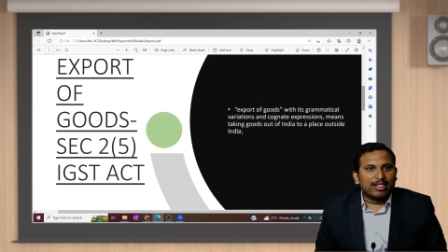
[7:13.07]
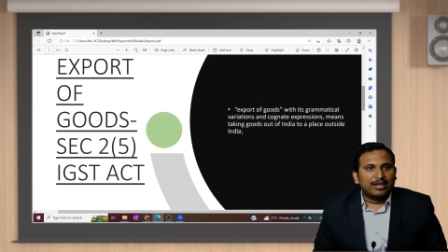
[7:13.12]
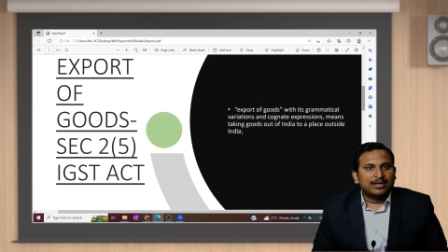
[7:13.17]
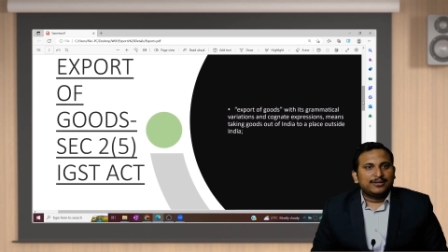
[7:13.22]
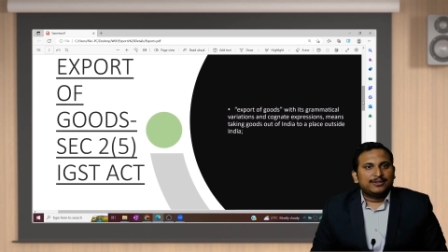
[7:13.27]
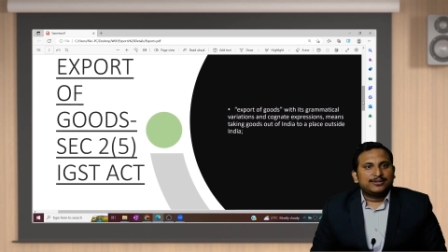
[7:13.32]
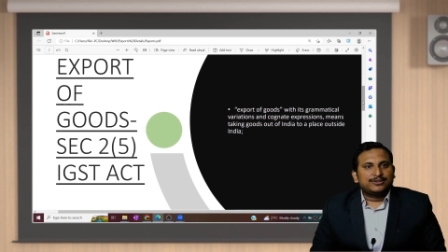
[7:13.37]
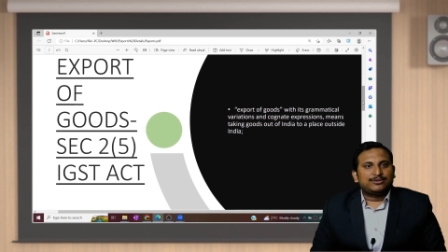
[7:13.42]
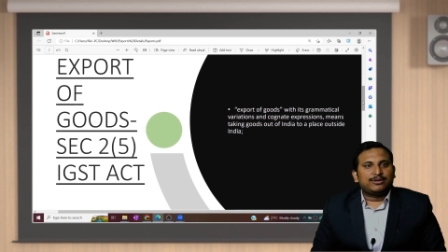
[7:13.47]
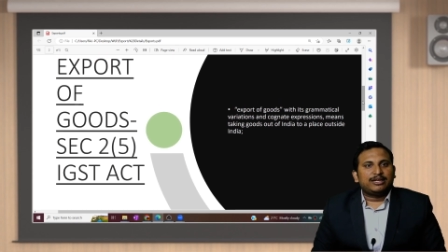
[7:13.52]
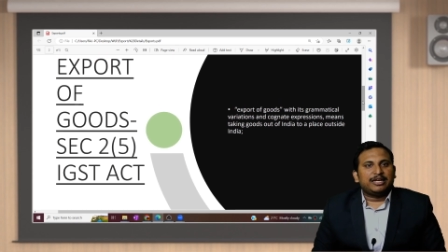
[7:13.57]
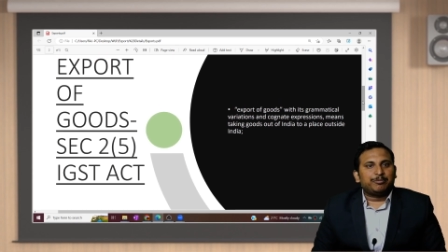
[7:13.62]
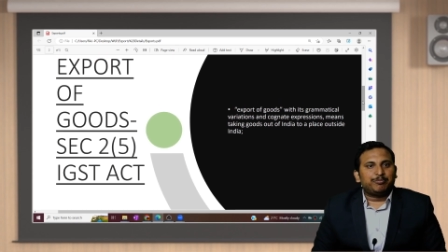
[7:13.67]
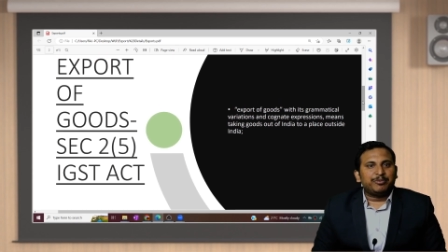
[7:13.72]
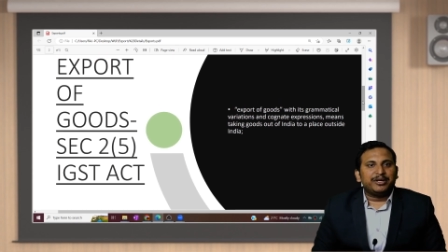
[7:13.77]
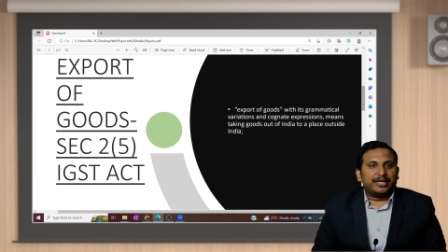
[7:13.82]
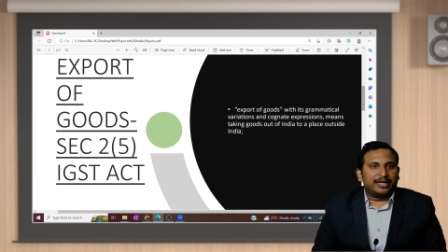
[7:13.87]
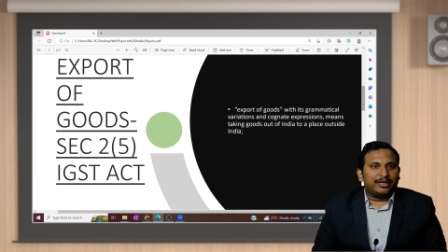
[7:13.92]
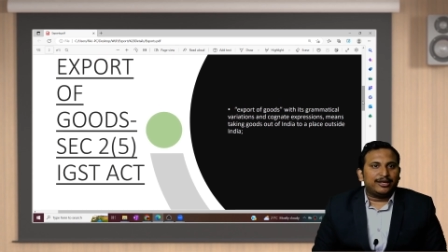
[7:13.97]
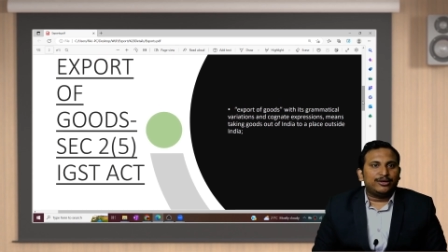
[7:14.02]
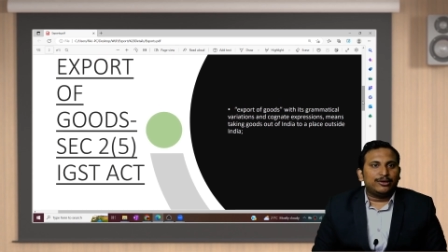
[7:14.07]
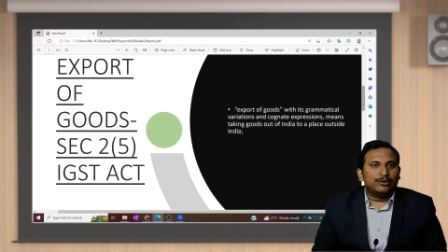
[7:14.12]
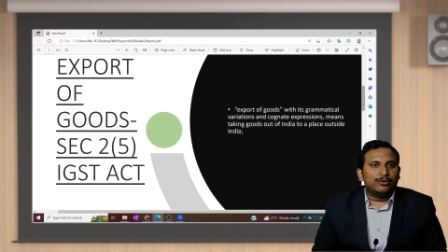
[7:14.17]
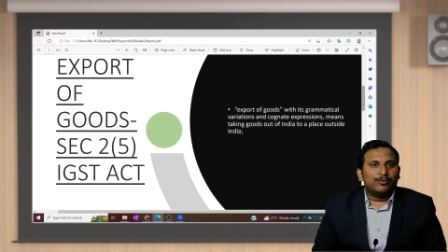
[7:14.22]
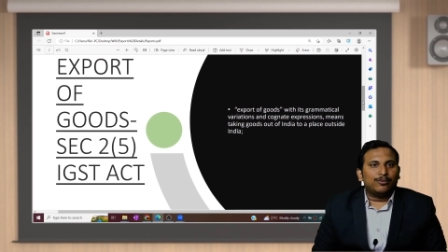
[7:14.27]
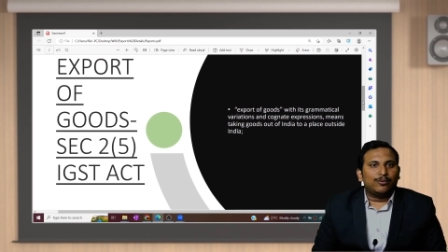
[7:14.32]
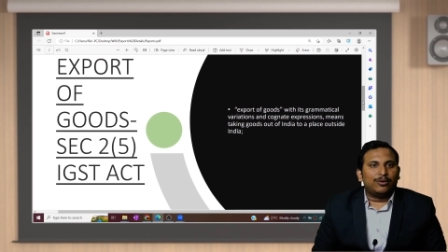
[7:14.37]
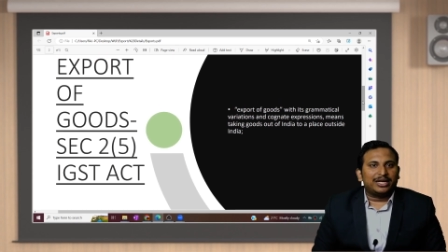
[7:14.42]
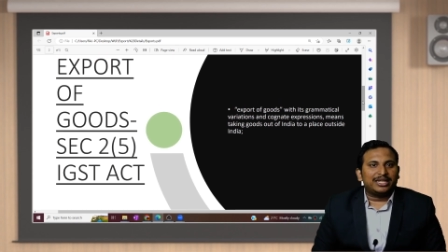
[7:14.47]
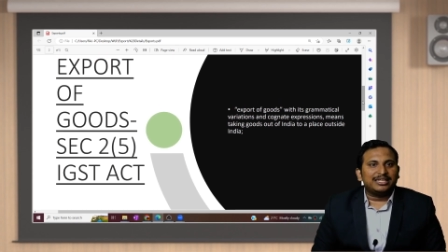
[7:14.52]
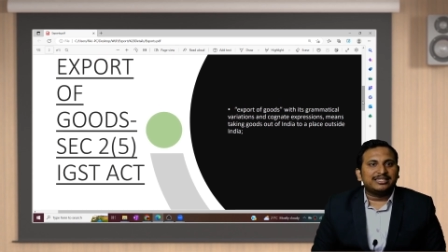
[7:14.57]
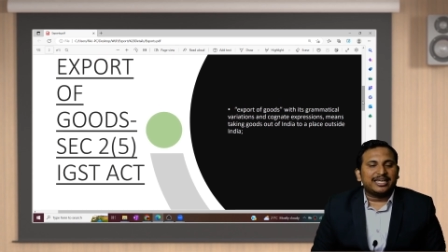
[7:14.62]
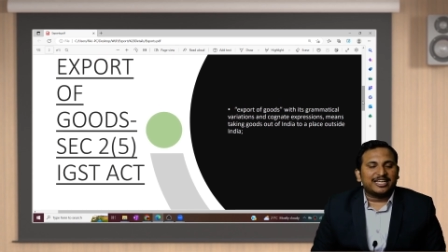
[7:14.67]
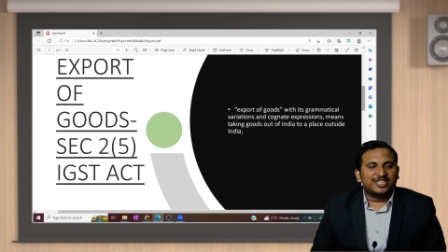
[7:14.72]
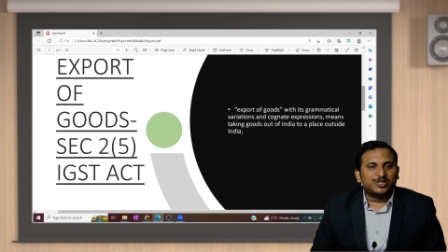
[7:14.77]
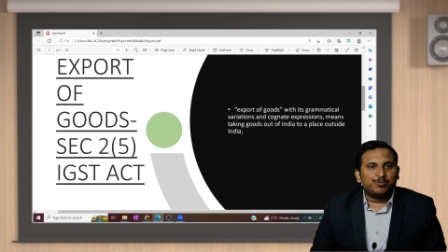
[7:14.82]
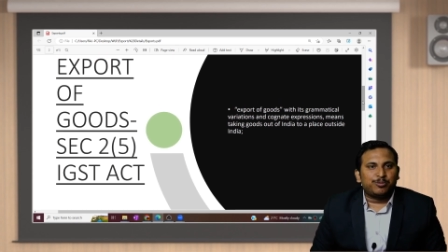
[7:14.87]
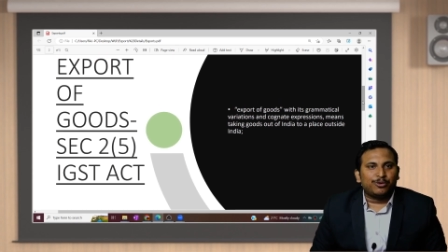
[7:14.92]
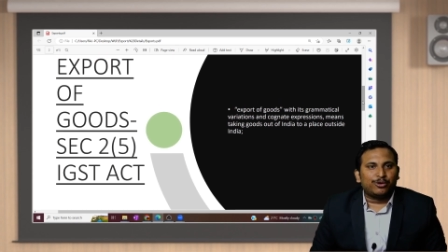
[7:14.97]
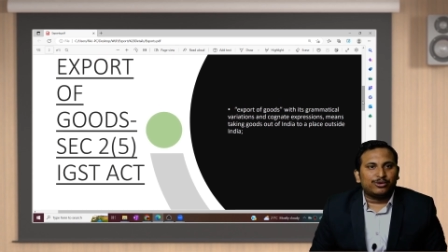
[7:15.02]
So let me tell you what is
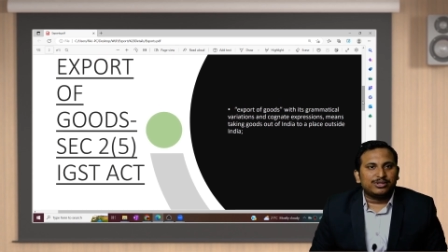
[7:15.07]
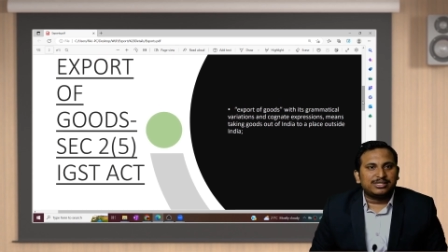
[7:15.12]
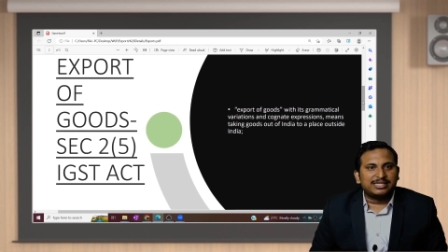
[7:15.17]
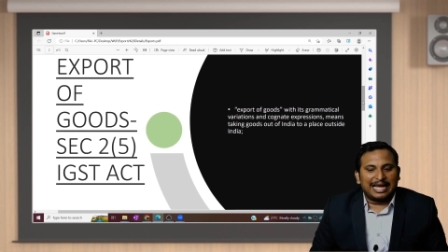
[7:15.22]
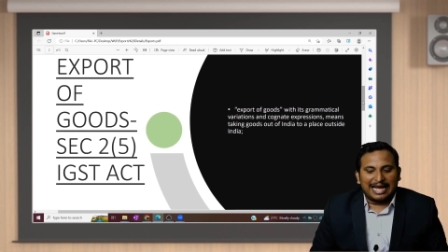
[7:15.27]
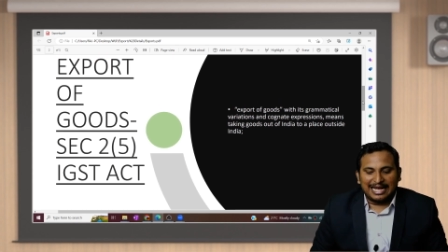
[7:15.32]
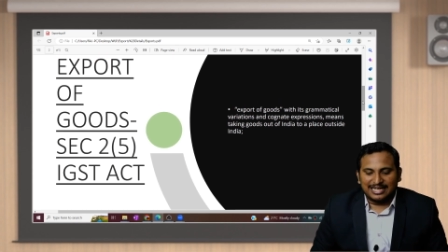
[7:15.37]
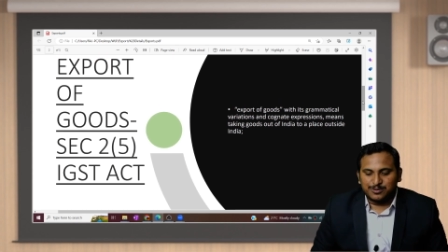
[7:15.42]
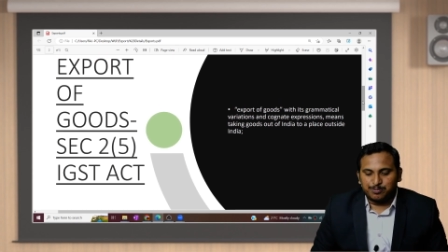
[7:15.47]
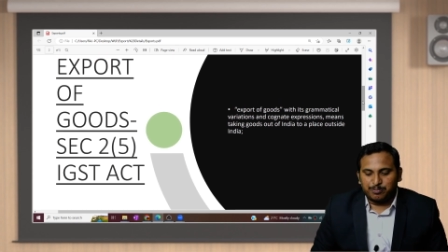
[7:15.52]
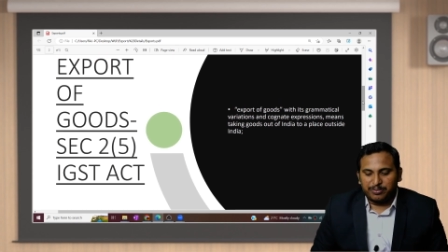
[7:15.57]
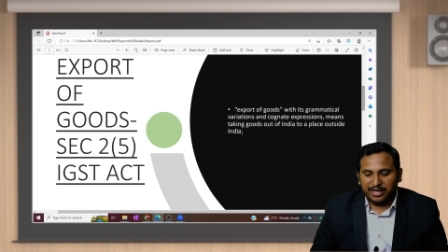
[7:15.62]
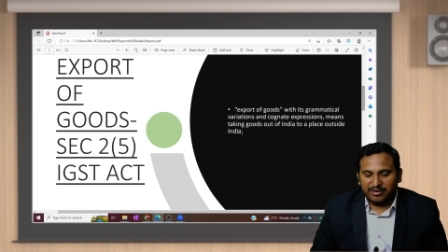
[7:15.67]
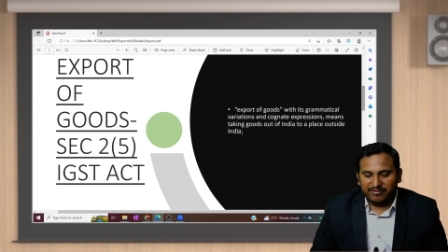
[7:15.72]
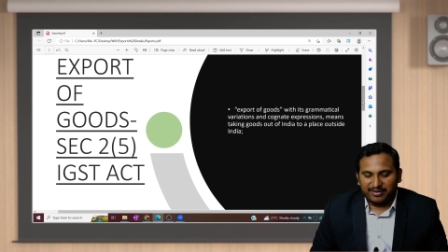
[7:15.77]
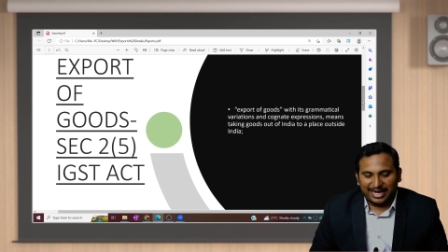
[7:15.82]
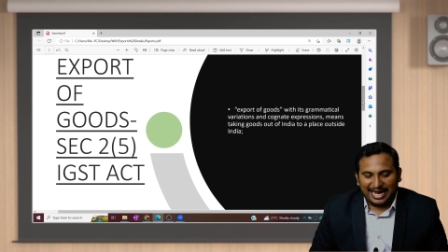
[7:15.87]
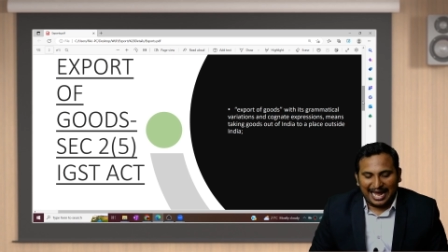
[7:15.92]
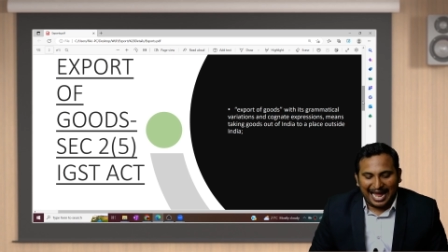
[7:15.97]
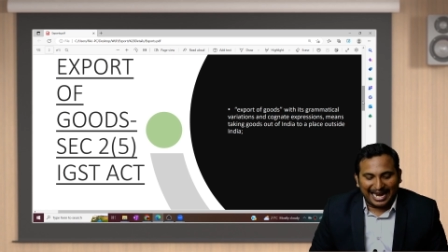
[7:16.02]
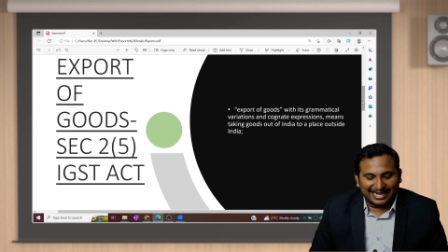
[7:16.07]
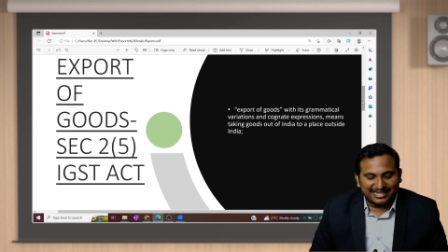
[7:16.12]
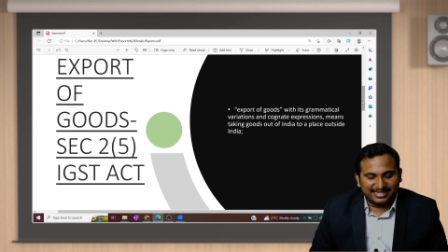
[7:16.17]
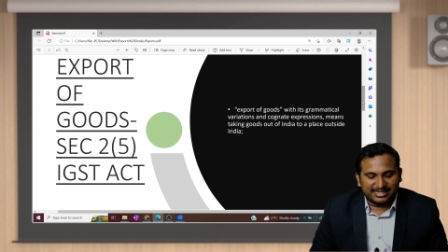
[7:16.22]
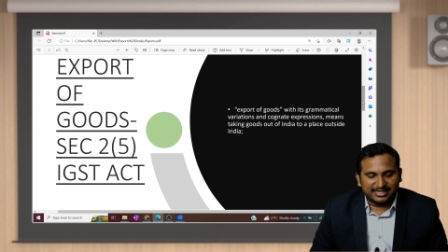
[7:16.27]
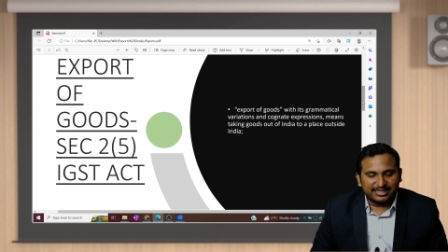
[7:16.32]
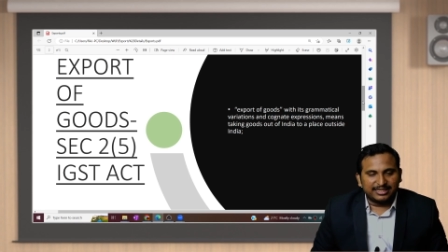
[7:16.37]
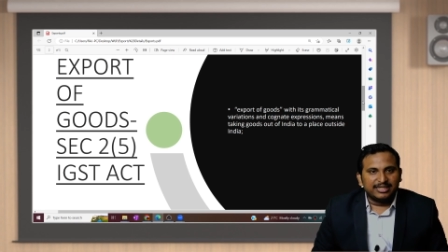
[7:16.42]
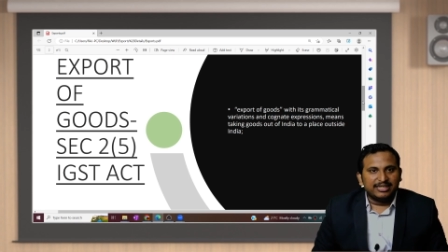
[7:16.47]
exports as per our act.